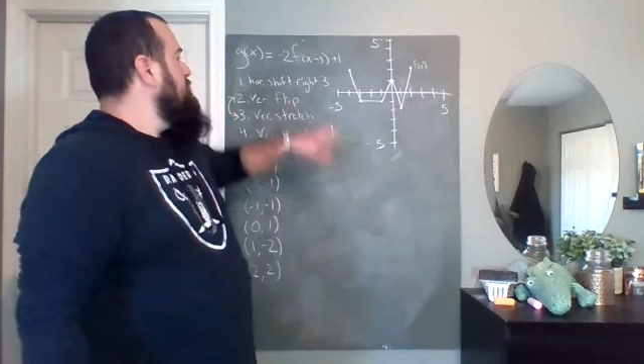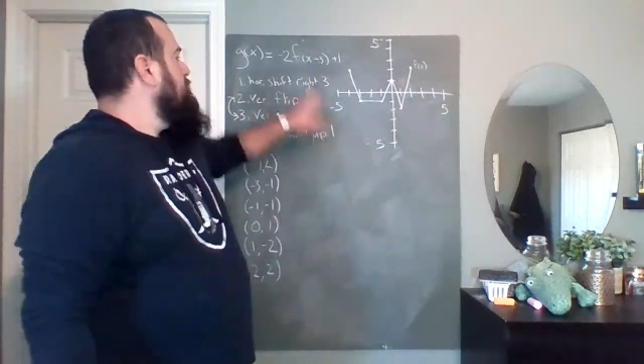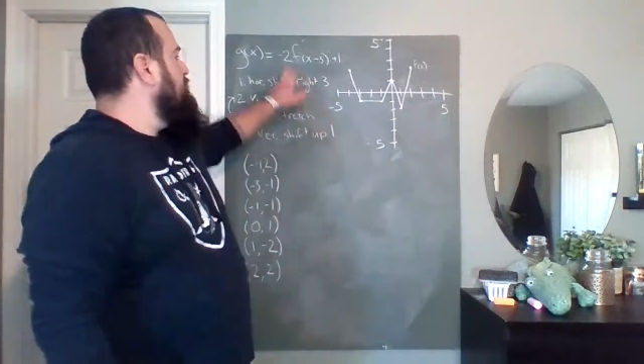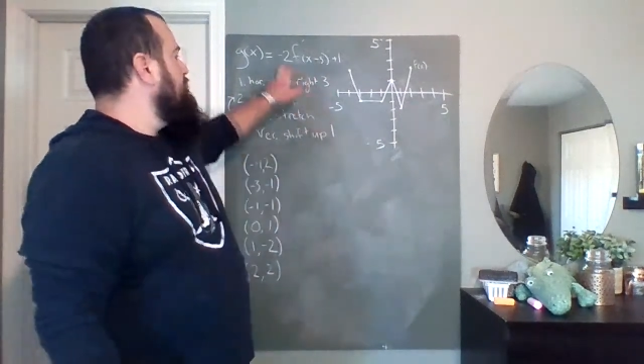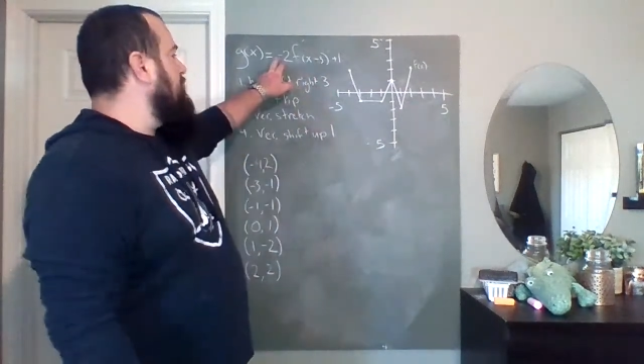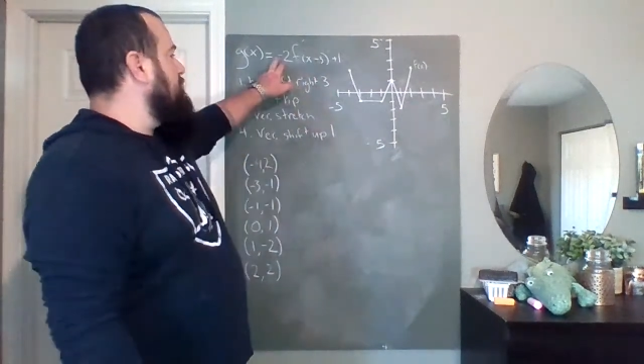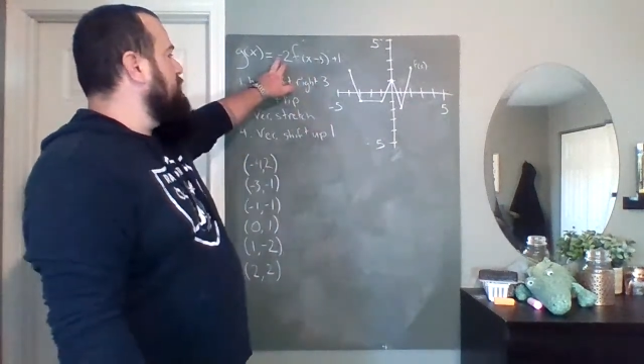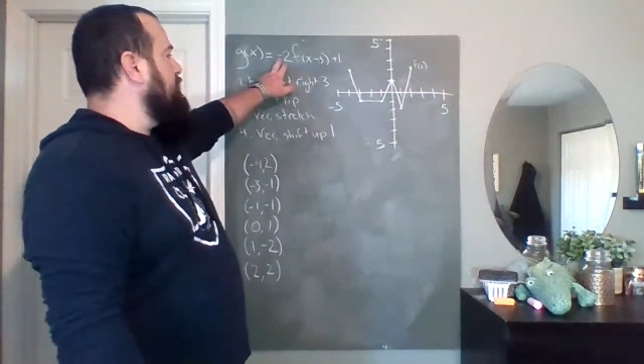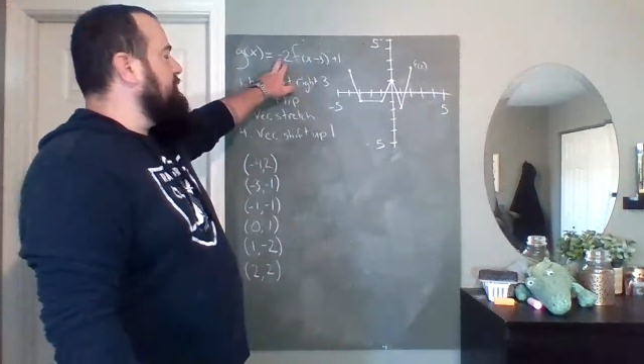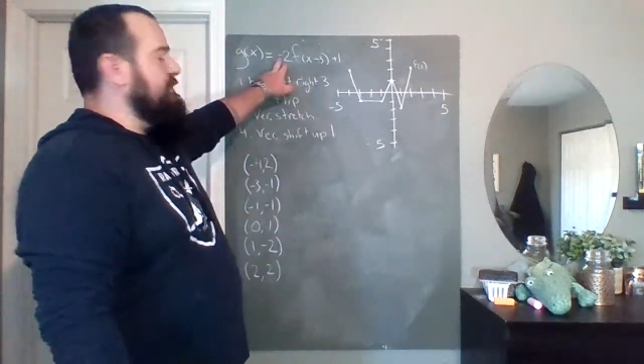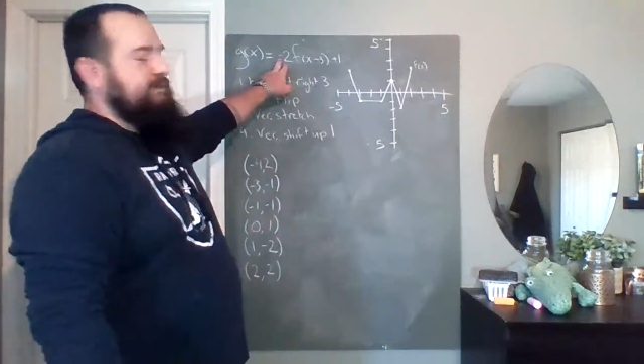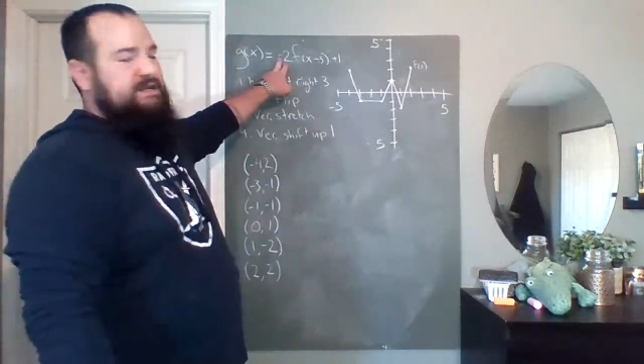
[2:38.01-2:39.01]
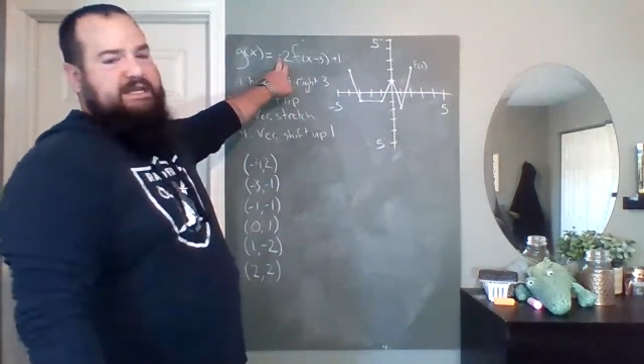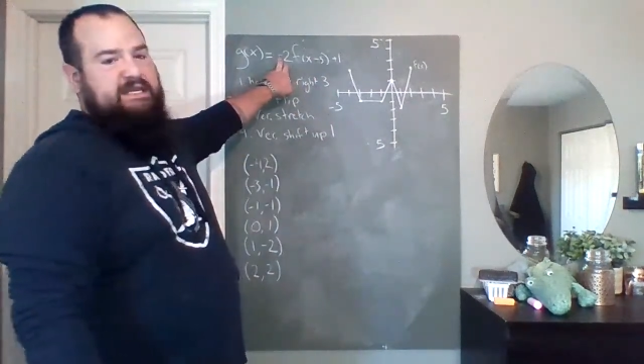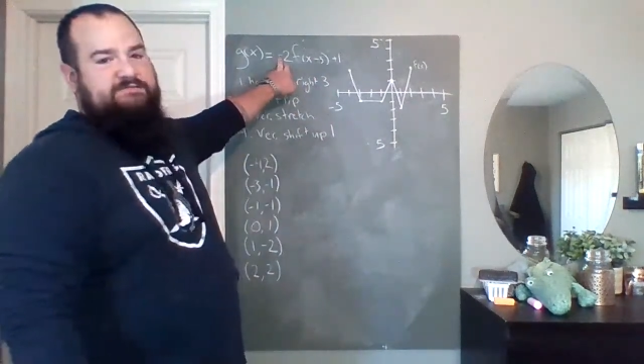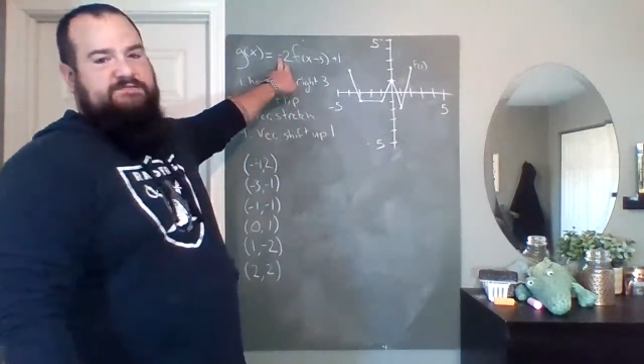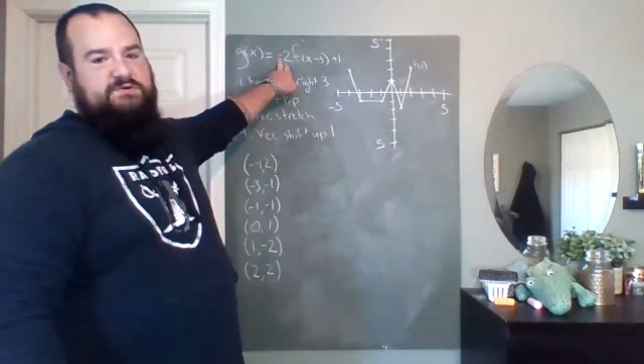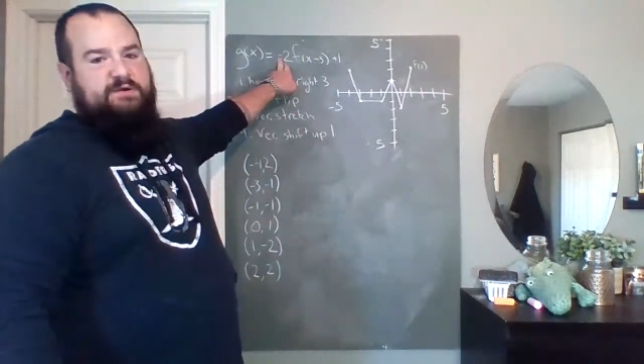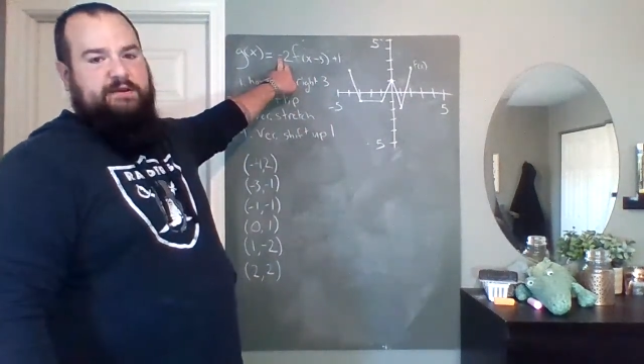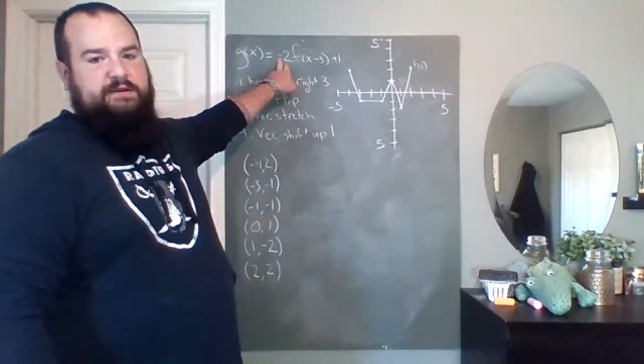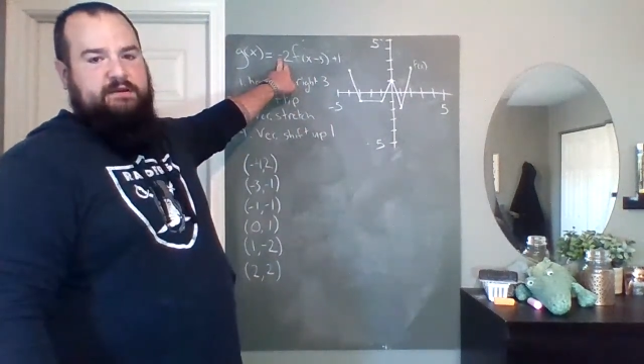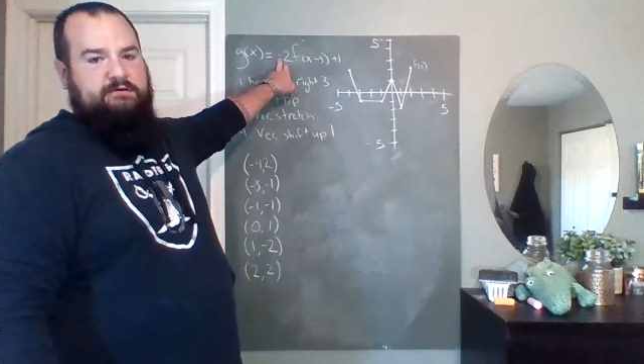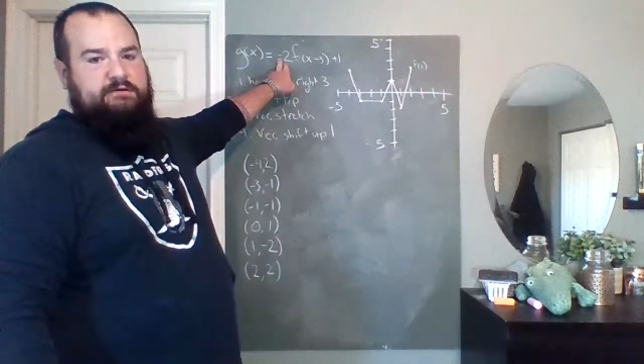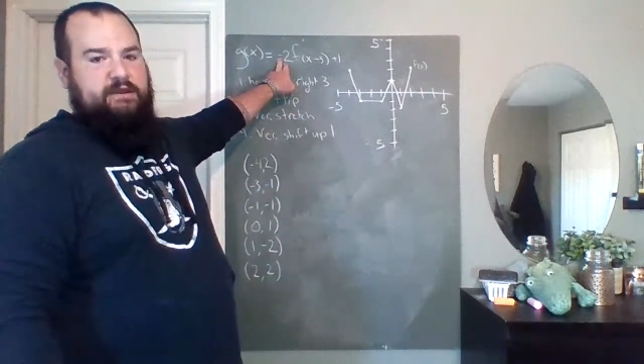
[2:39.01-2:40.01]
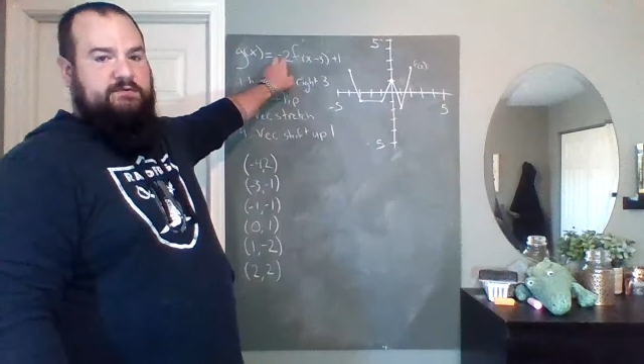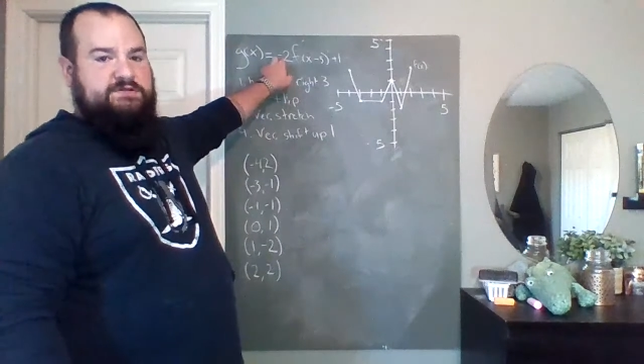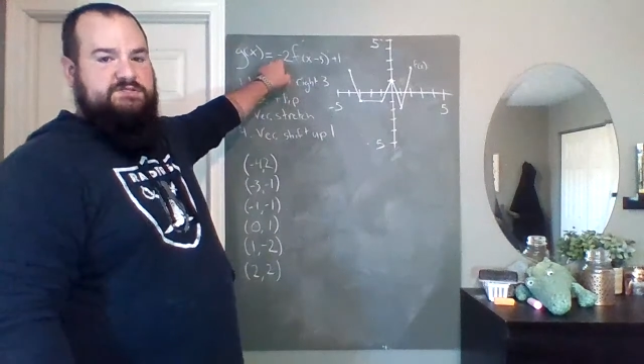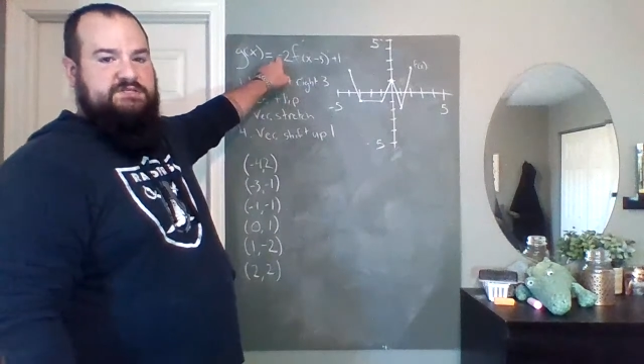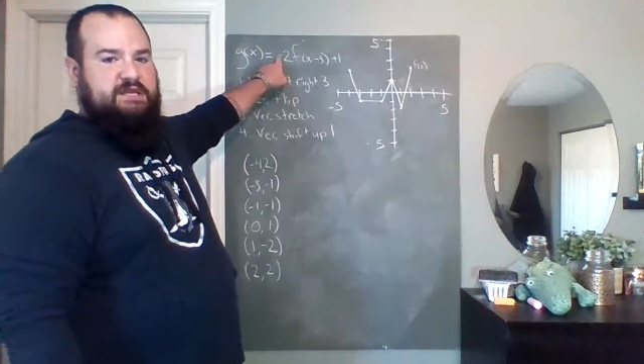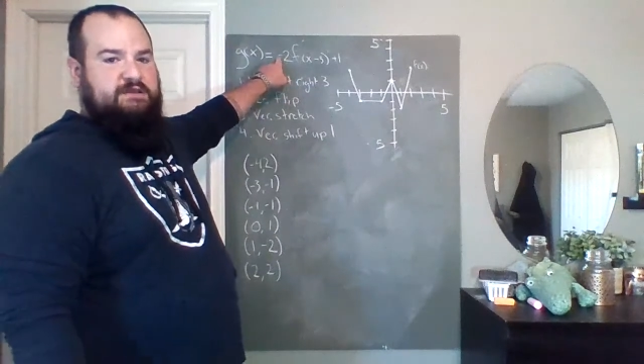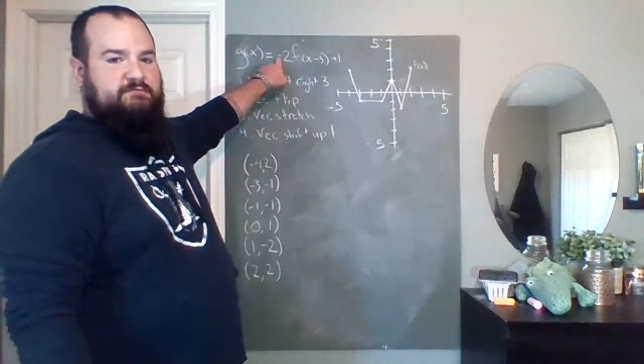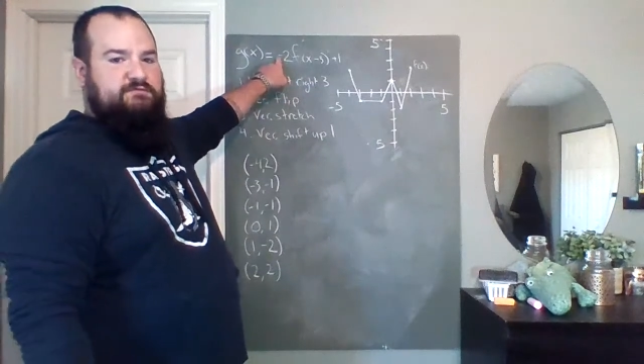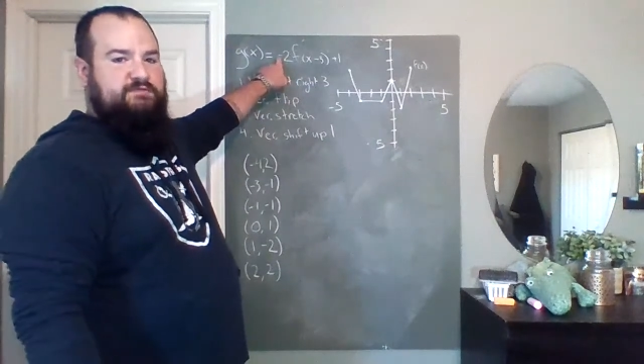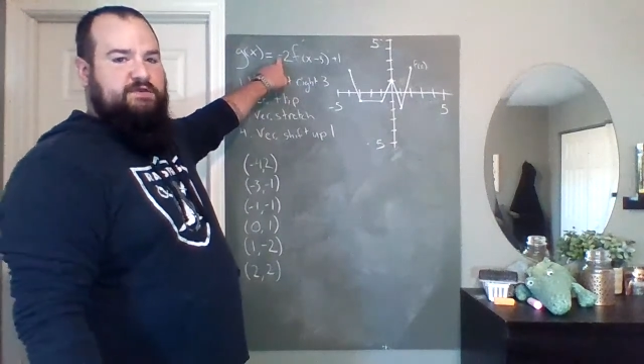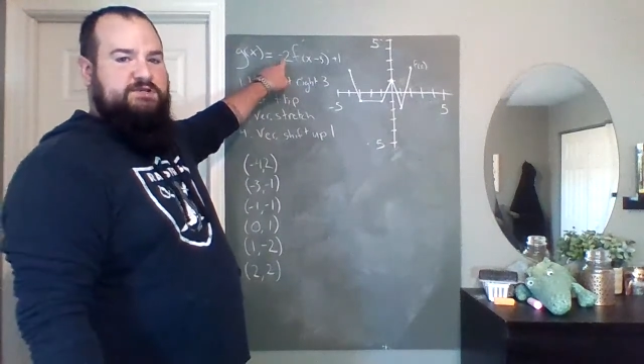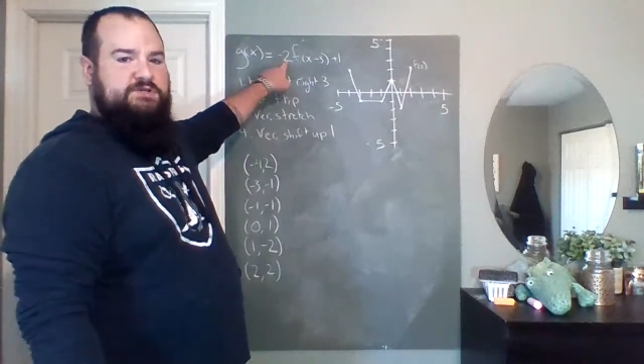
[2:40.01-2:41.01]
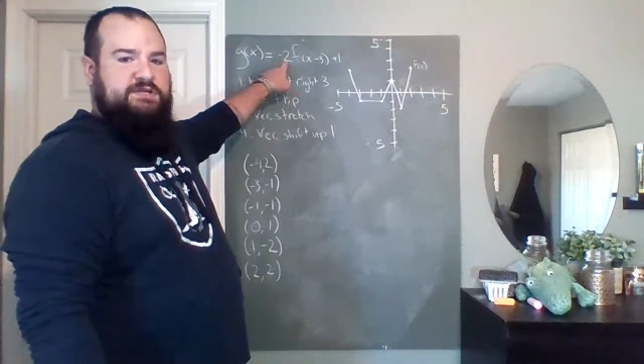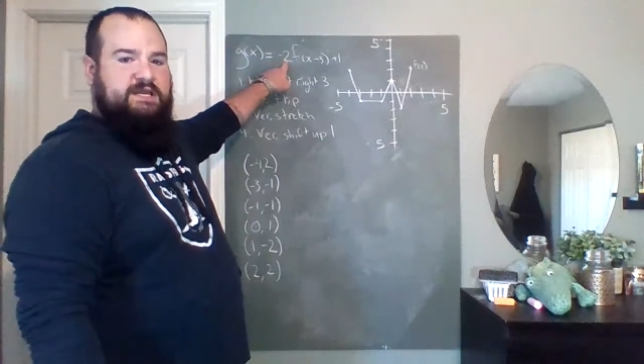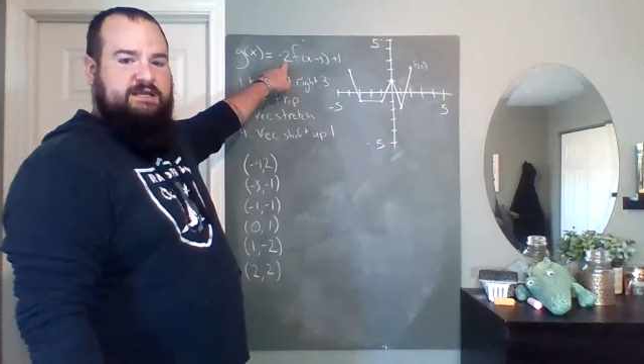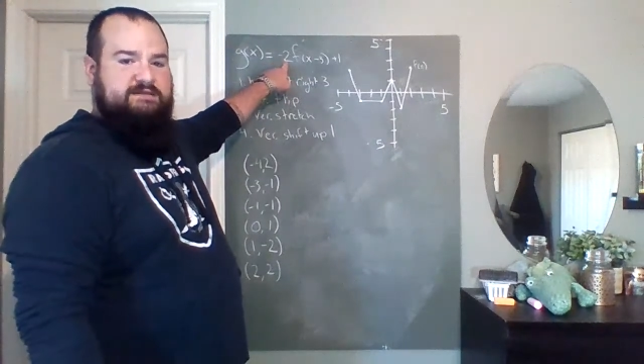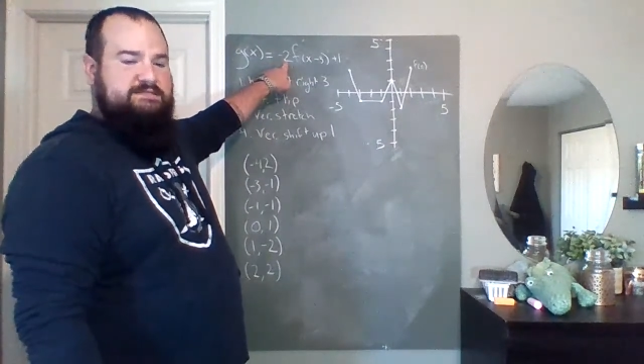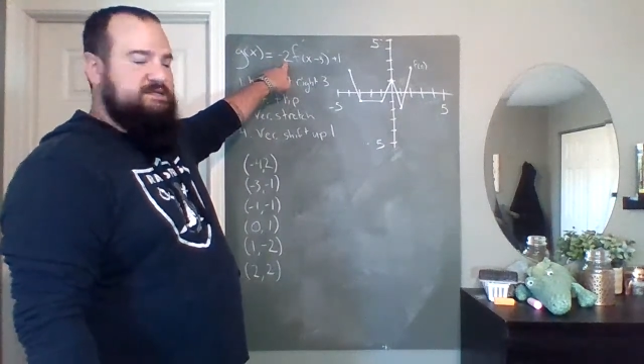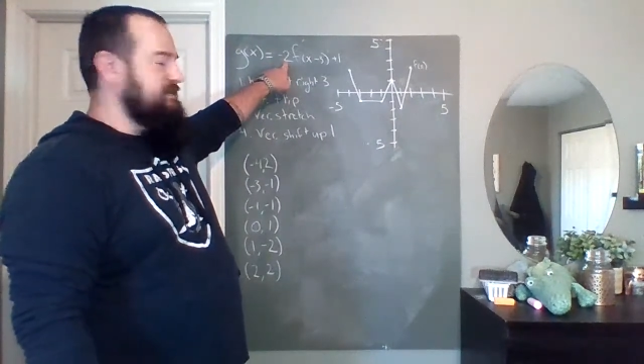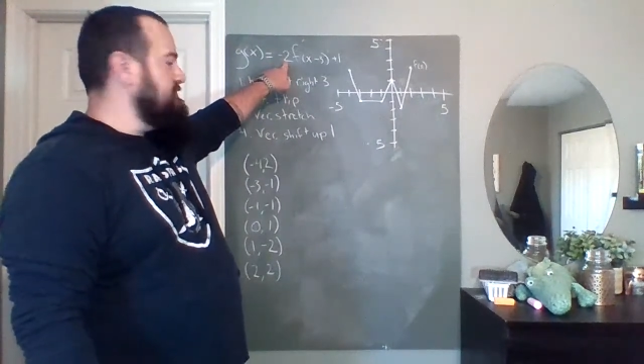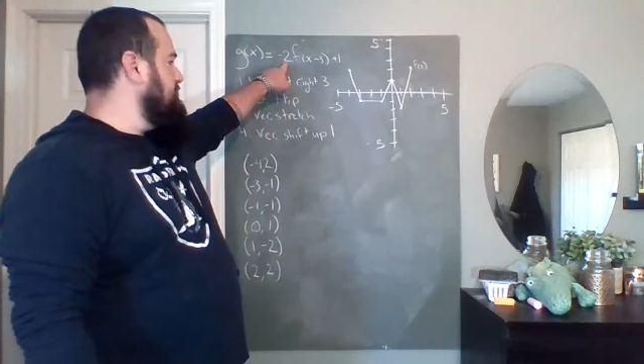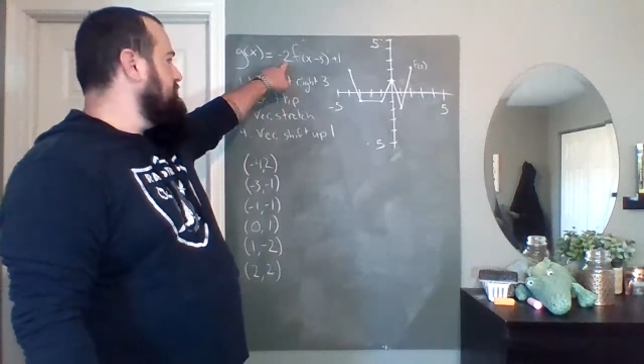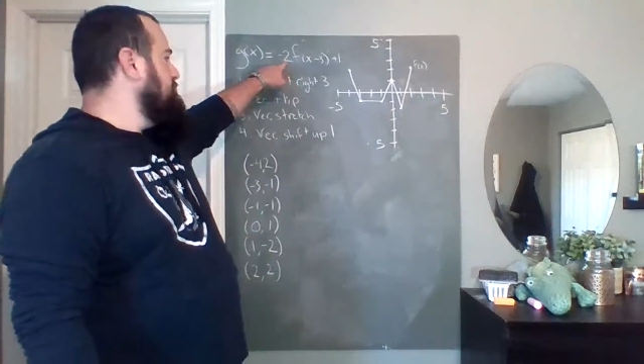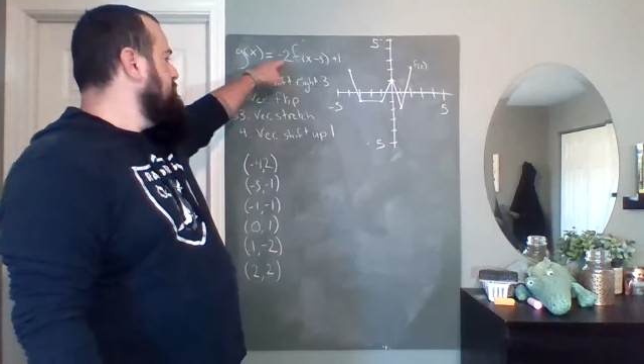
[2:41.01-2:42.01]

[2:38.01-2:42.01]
We've got our multiplying by negative 2 out here, right, which is a reflection and a scaling.